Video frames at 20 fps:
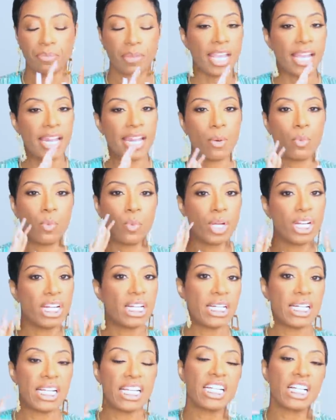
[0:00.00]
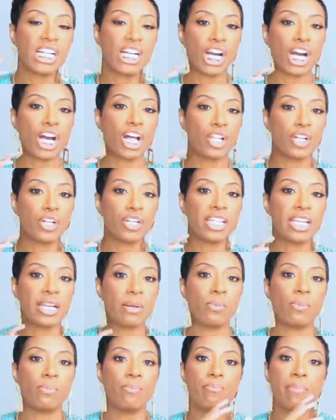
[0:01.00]
And I wanted it in a color
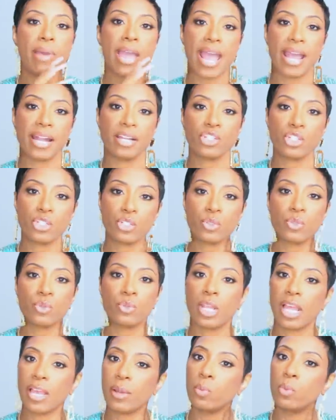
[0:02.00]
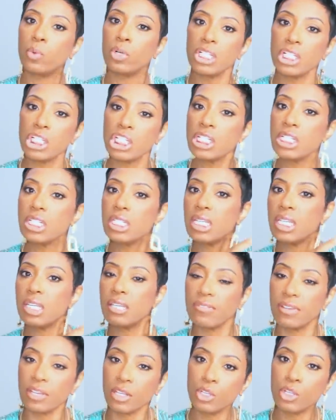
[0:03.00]
that matched like what she's
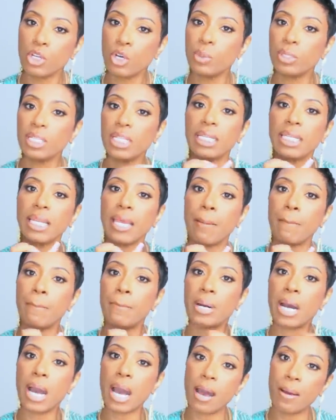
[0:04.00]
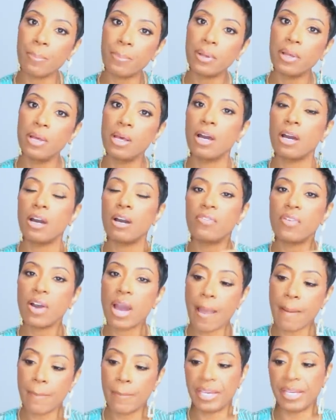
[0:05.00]
giving, you know, with that like pop of
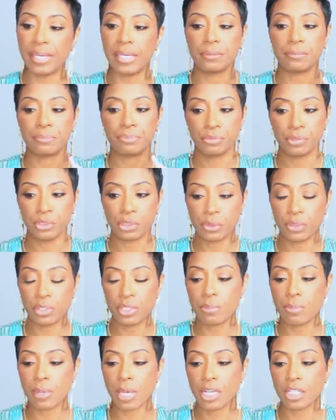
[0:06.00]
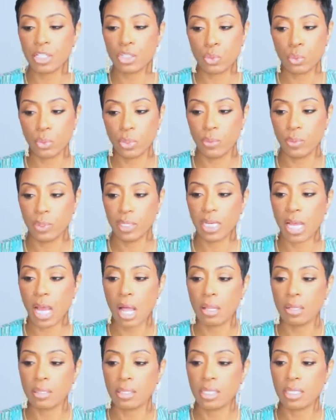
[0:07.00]
hot pink. So this bag is
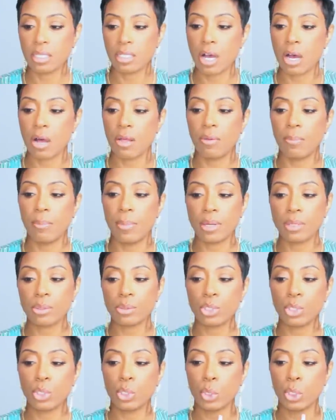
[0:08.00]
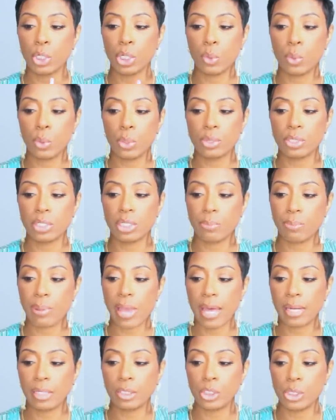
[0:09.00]
$21. It's called the Metal Decor Quilted
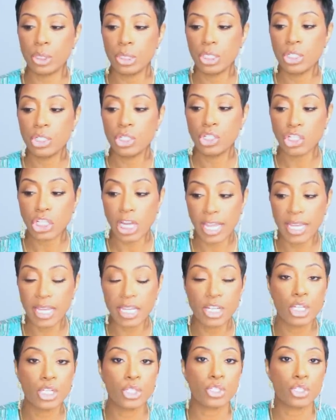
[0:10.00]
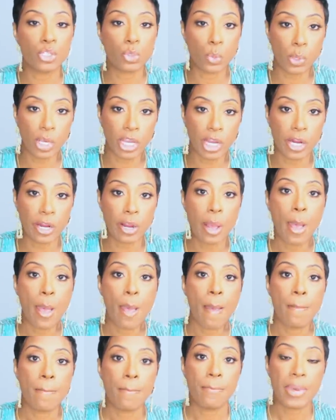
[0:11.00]
Pattern Chain Square
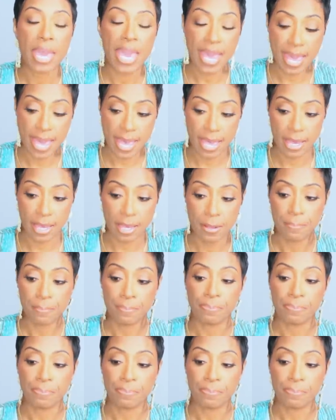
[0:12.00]
Bag.